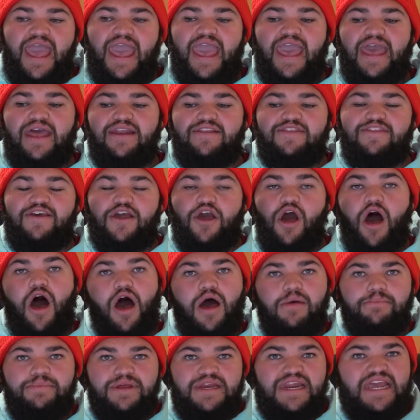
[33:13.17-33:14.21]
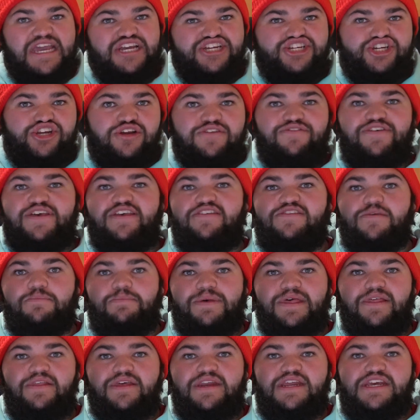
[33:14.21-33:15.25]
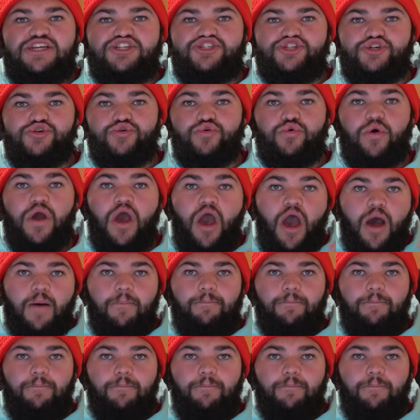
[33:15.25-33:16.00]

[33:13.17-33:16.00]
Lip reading: And the combination of his ability to